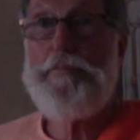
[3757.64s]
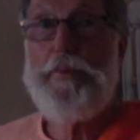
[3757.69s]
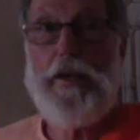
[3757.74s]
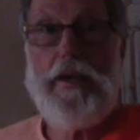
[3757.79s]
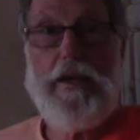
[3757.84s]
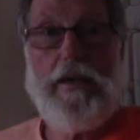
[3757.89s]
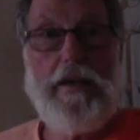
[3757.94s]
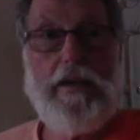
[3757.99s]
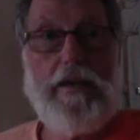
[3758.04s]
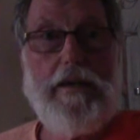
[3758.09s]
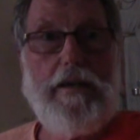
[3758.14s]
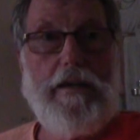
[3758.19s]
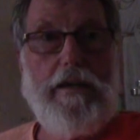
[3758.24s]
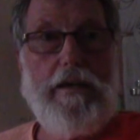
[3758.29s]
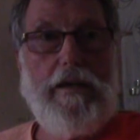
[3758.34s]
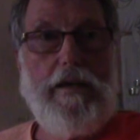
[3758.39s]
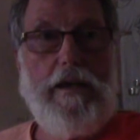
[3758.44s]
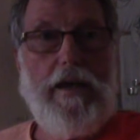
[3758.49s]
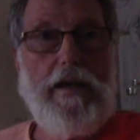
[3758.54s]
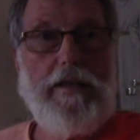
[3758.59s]
be
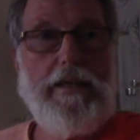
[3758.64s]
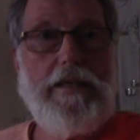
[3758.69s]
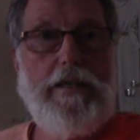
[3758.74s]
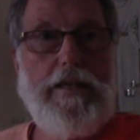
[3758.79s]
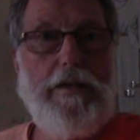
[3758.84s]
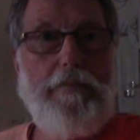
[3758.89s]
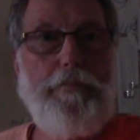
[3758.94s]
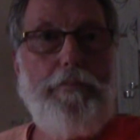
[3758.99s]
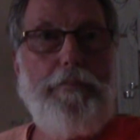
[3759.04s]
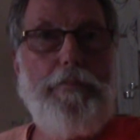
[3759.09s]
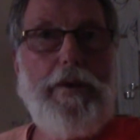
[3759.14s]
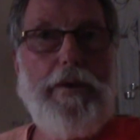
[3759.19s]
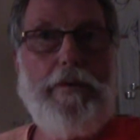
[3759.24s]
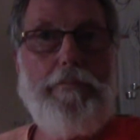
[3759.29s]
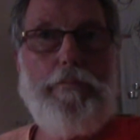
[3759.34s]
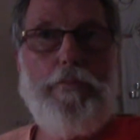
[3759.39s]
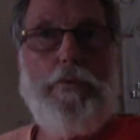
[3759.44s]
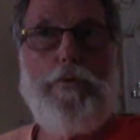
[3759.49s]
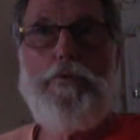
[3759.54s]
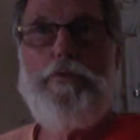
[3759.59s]
a deeply
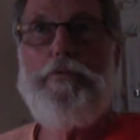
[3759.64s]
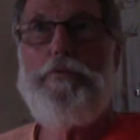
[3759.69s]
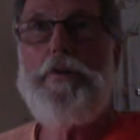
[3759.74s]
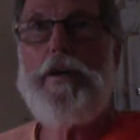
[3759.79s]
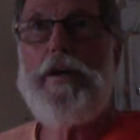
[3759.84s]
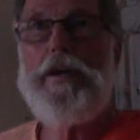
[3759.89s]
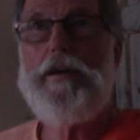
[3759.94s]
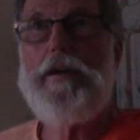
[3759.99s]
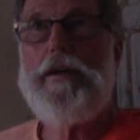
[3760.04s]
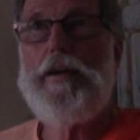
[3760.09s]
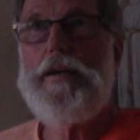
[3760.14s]
moving